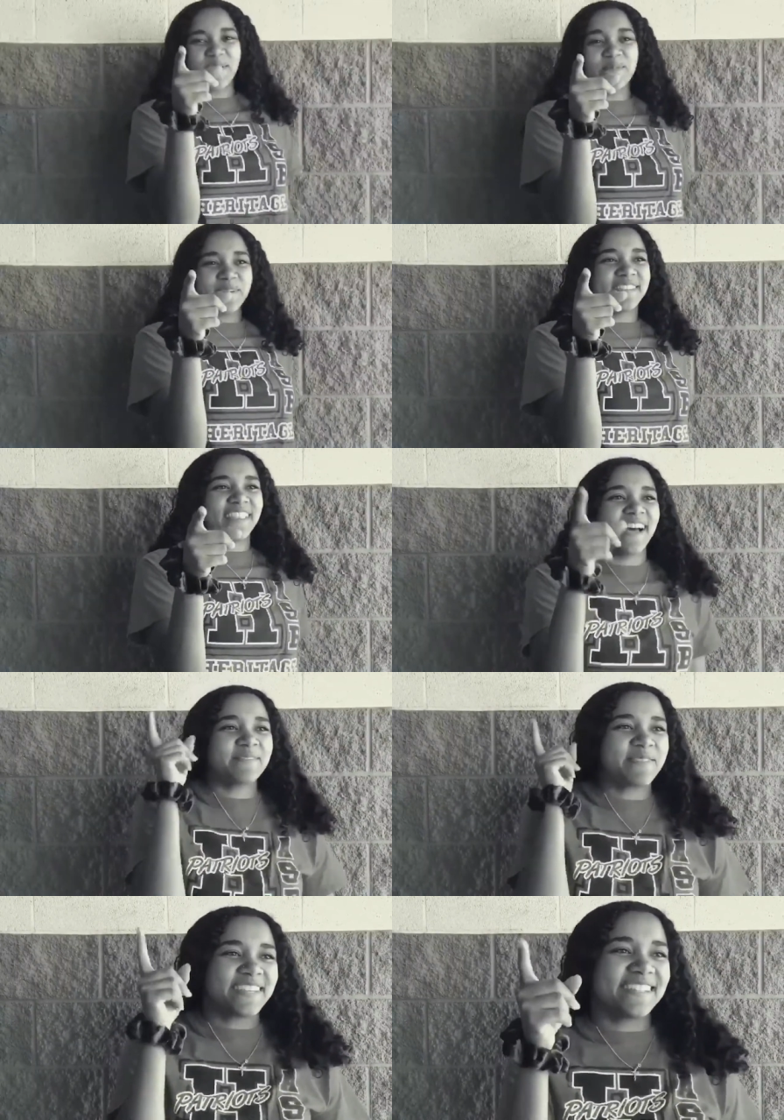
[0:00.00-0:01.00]
Don't put
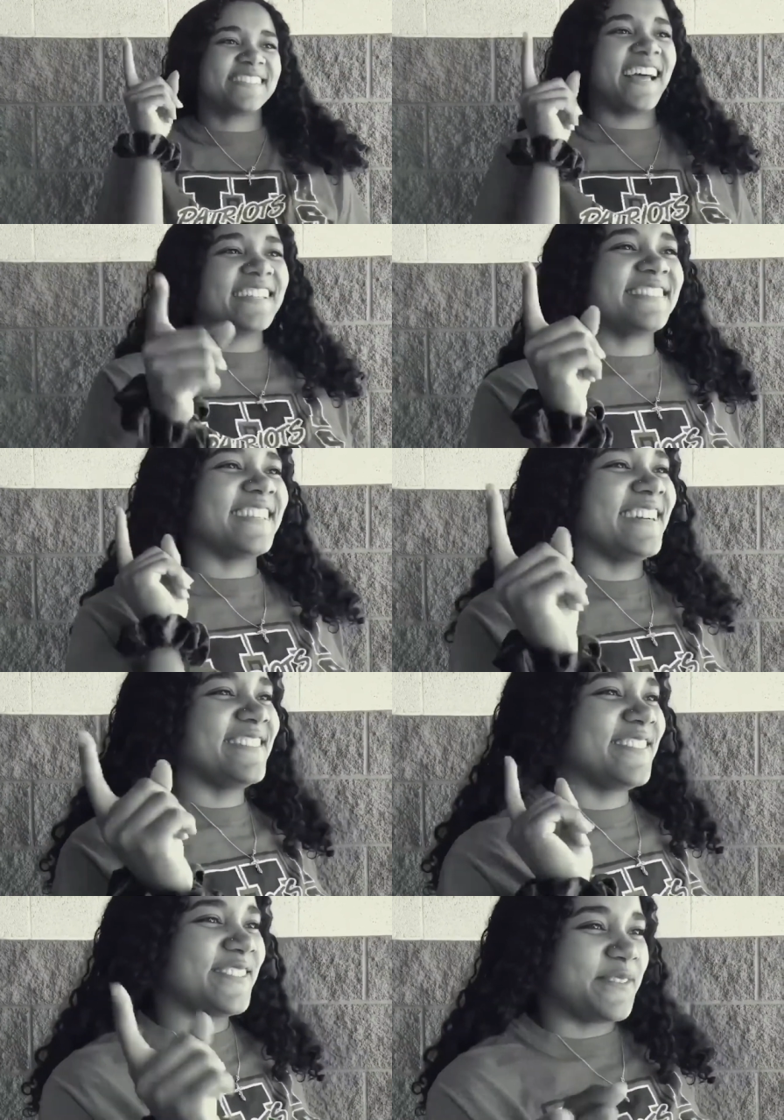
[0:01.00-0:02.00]
that because that
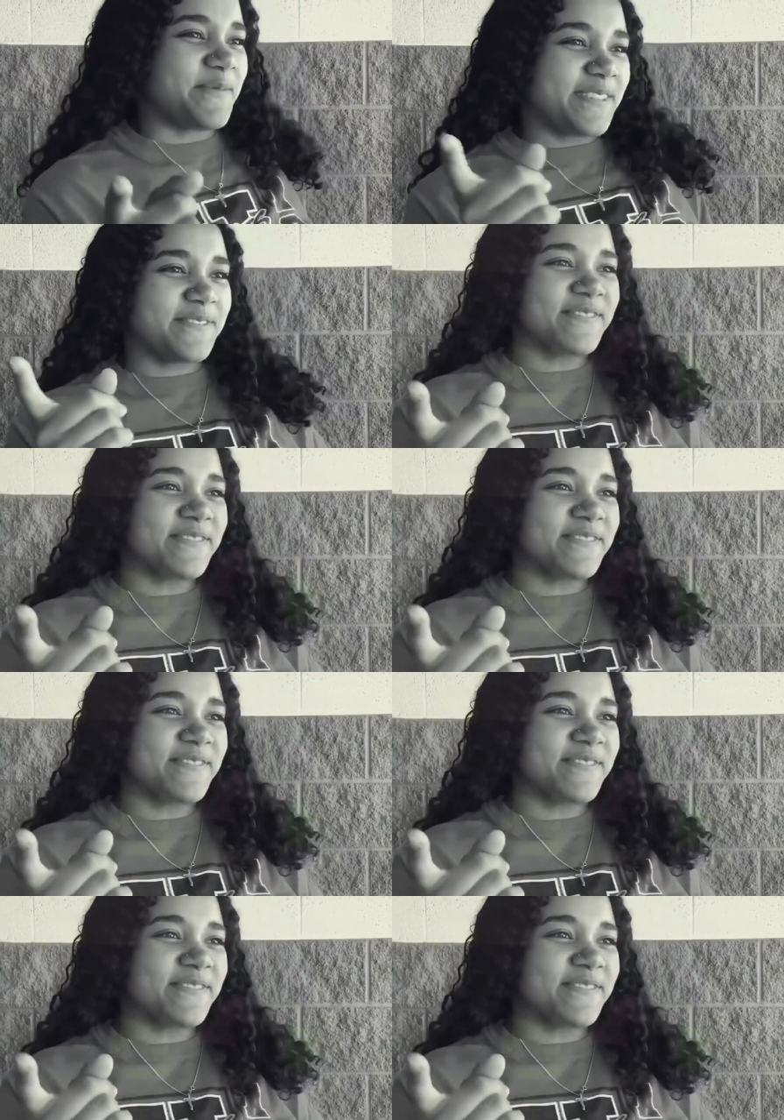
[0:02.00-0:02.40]
sounds stupid.